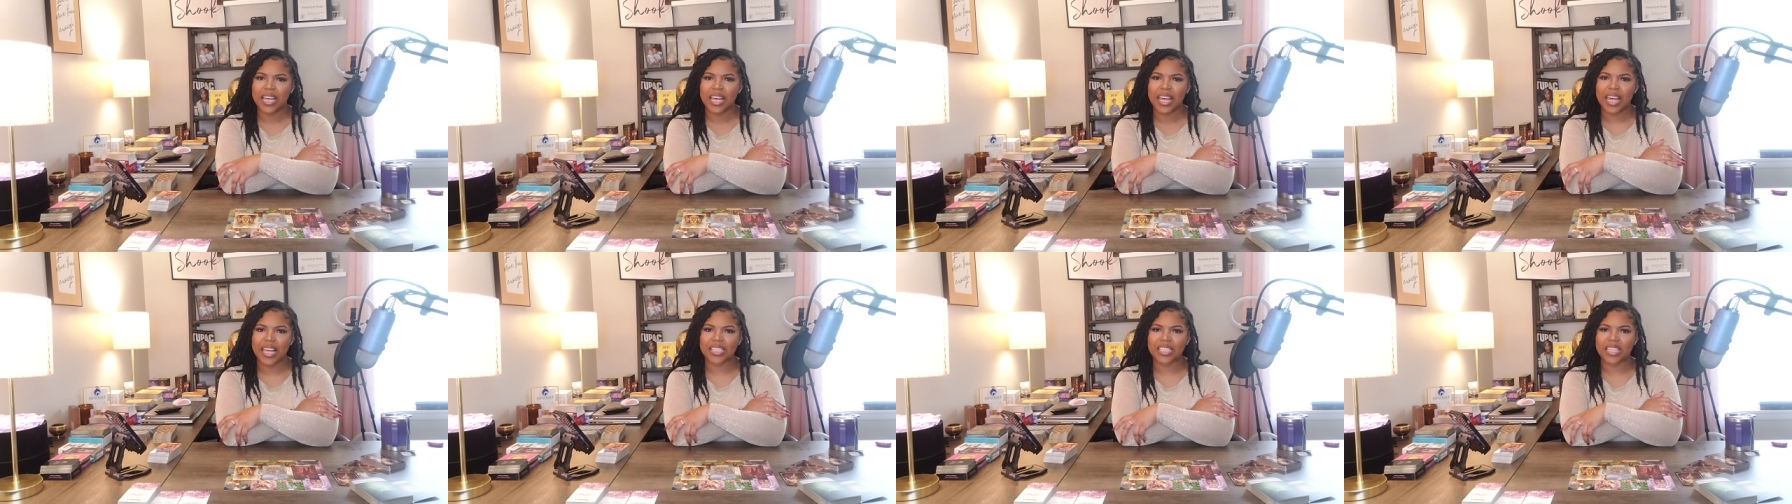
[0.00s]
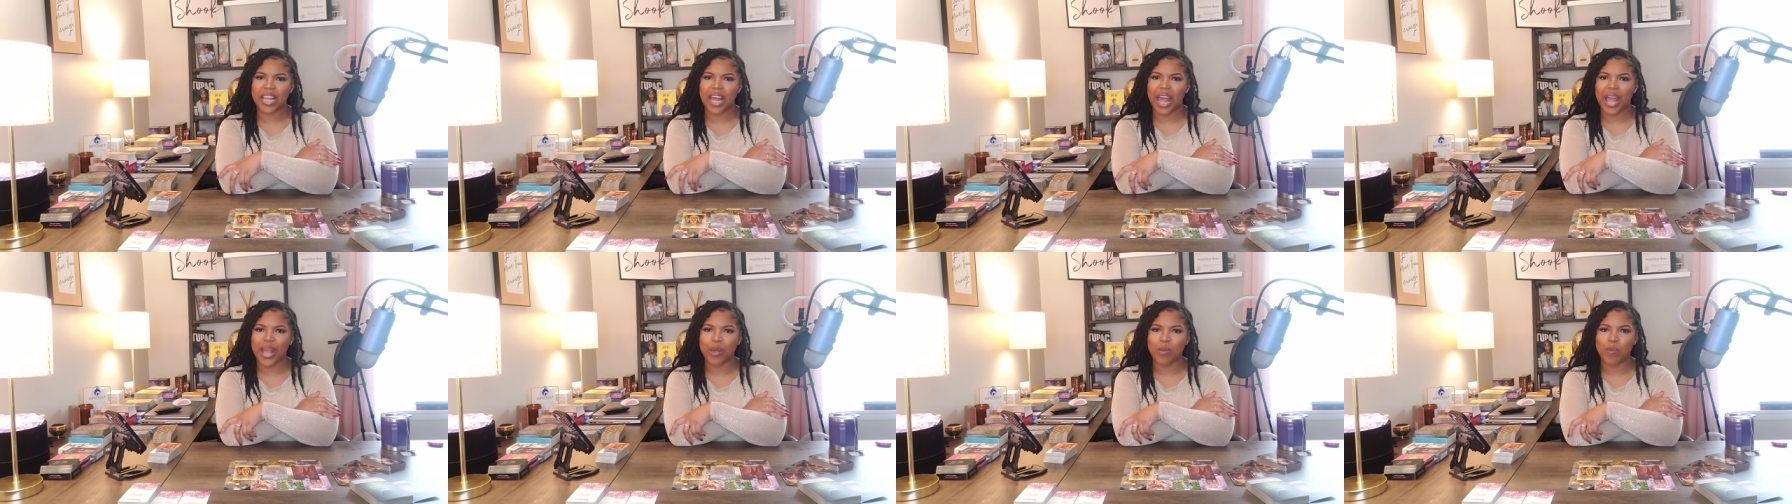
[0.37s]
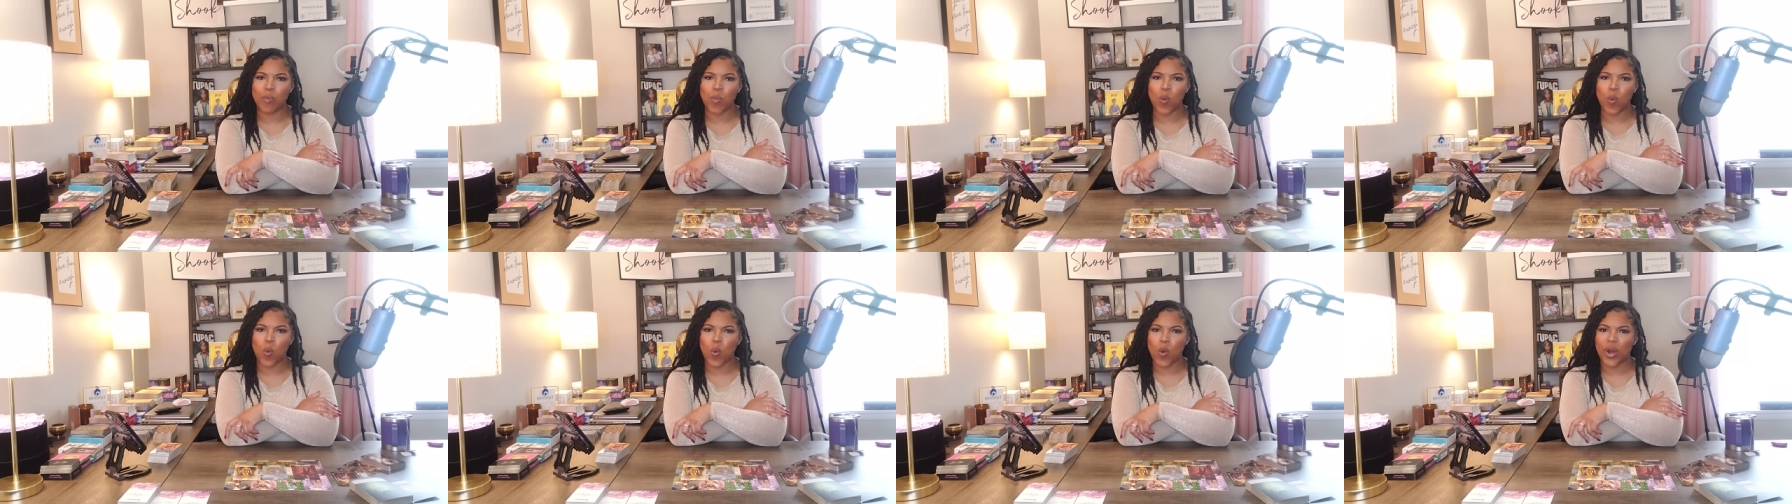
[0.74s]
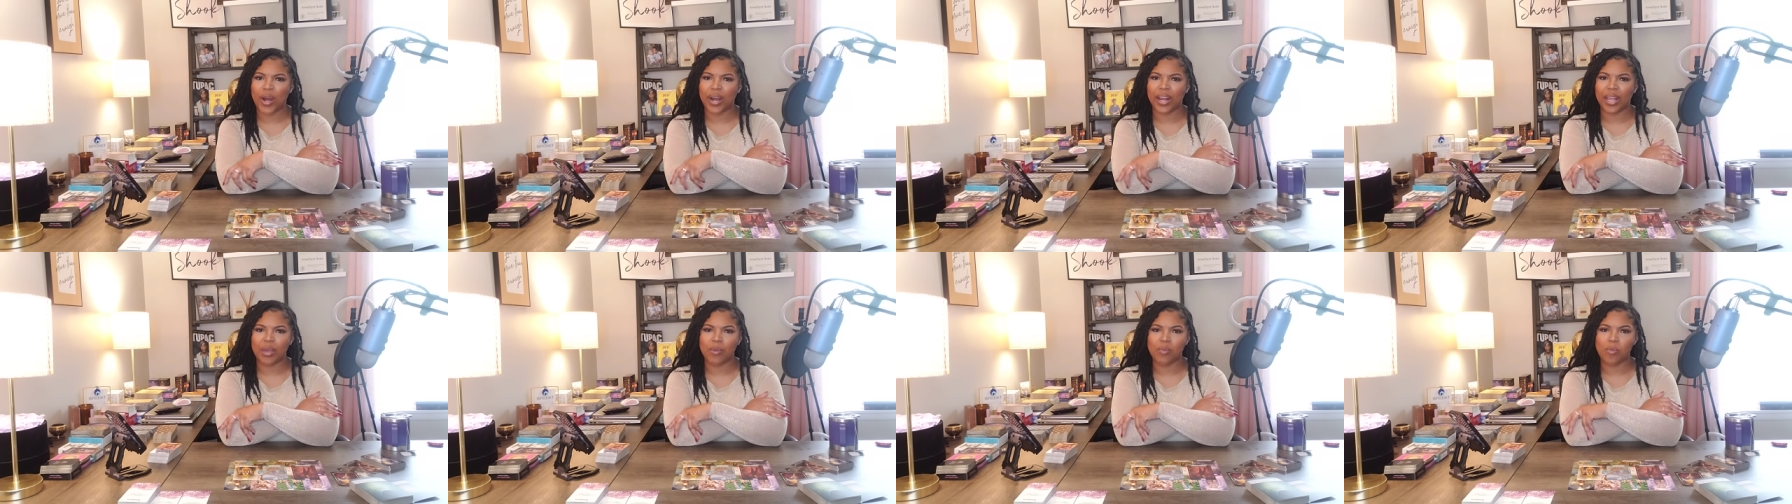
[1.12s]
it's like
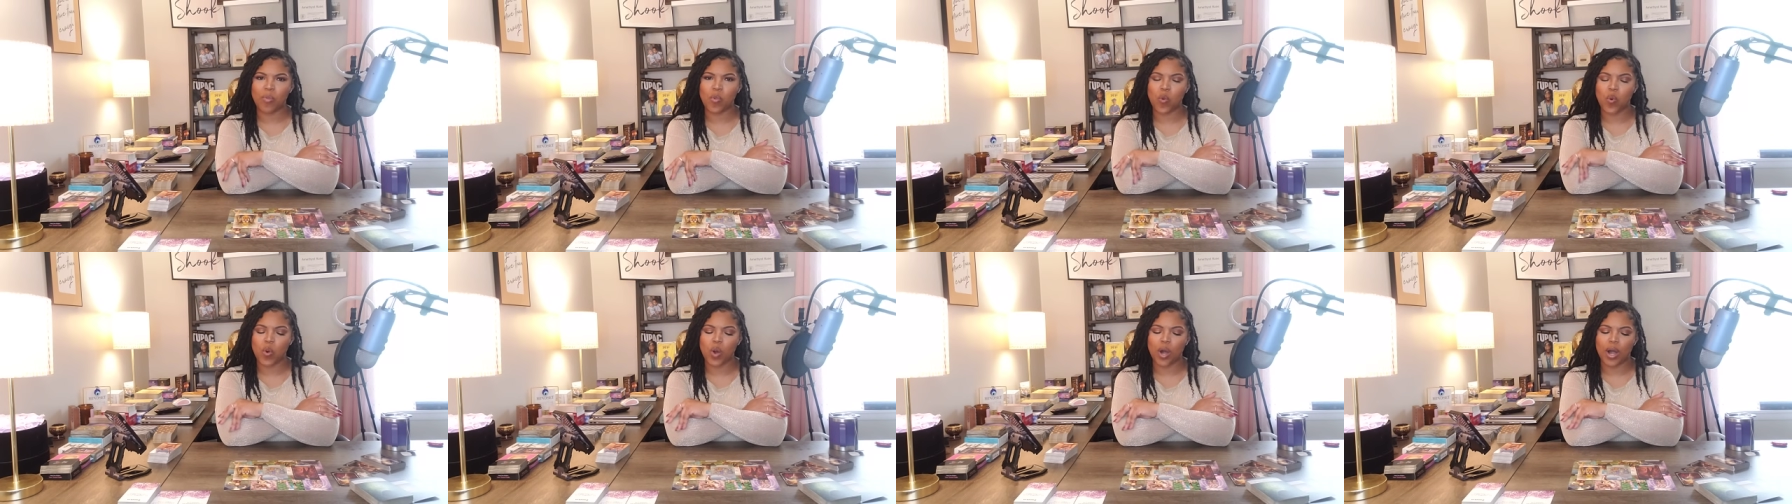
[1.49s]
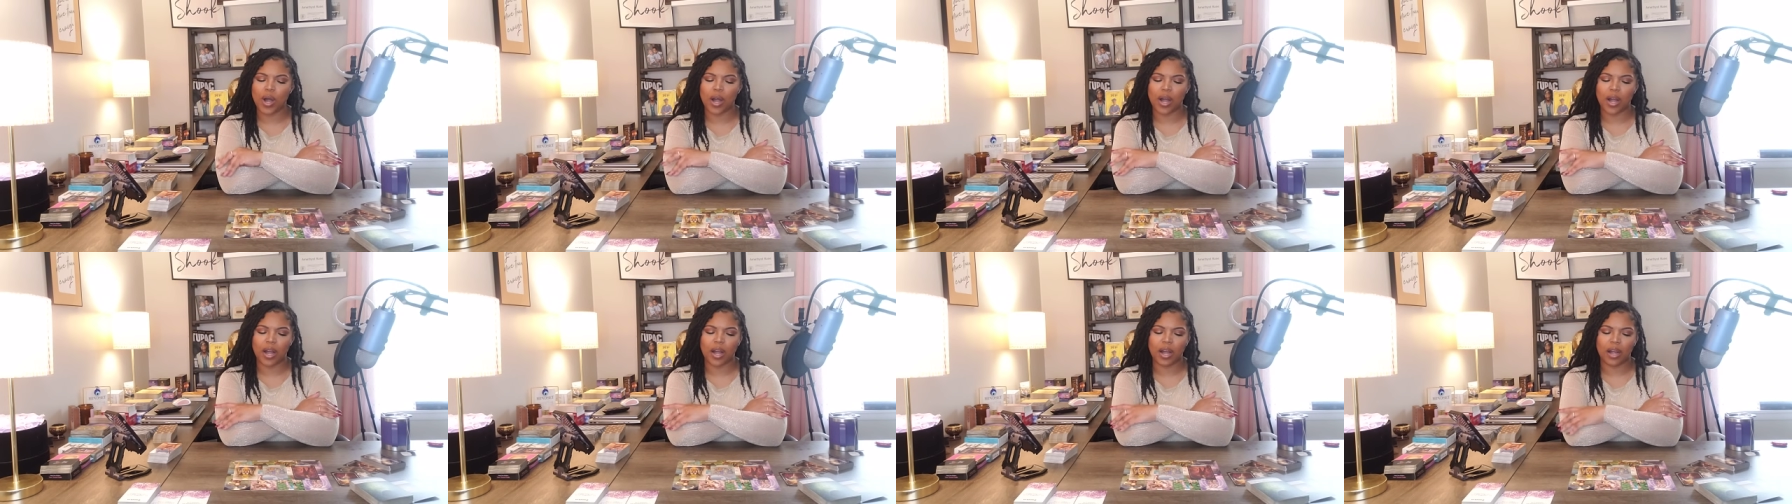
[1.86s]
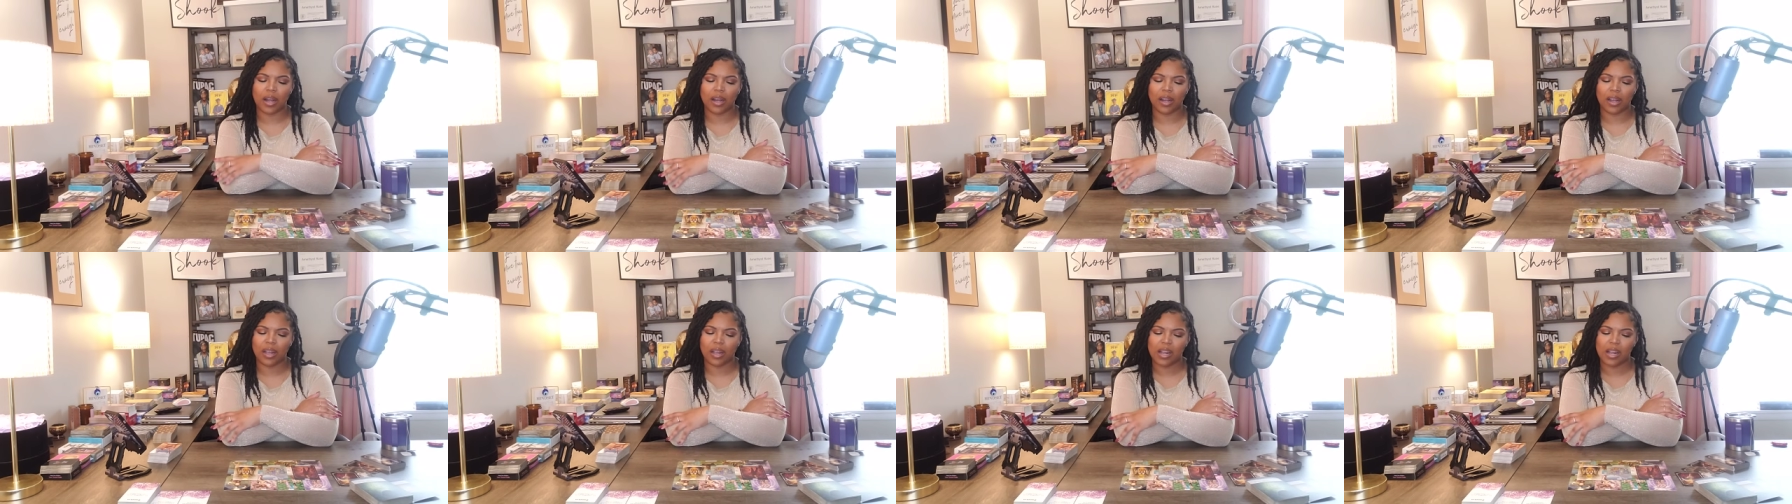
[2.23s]
more and more